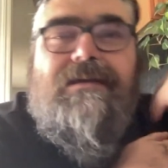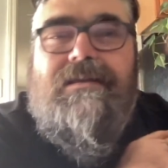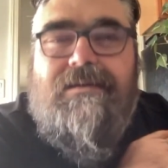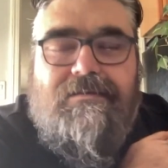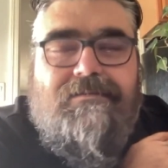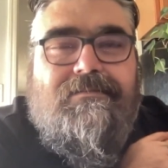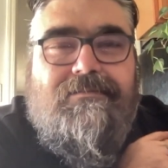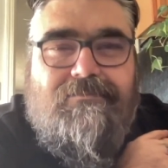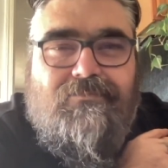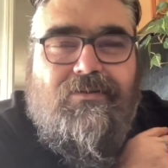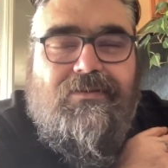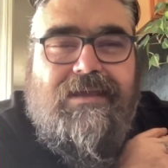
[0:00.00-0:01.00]
gonna
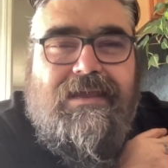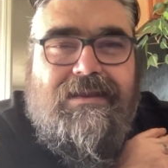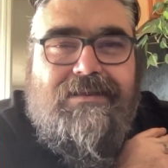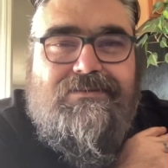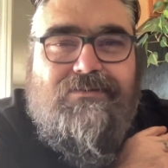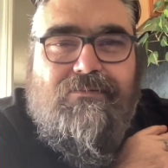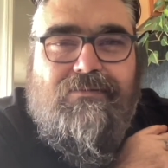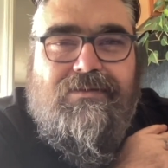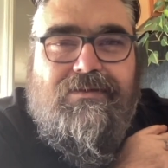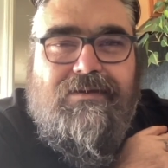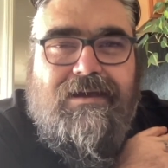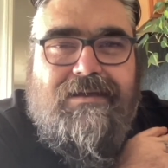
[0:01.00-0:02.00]
really get into it with
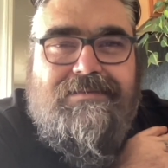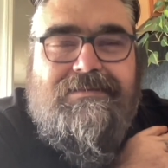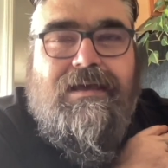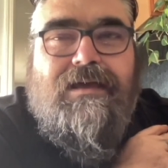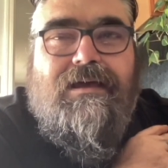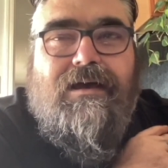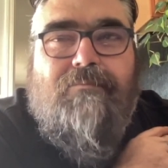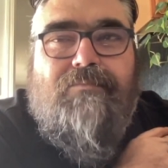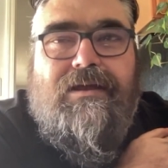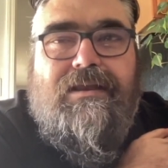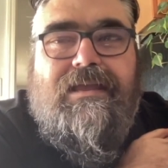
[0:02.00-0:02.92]
you guys, but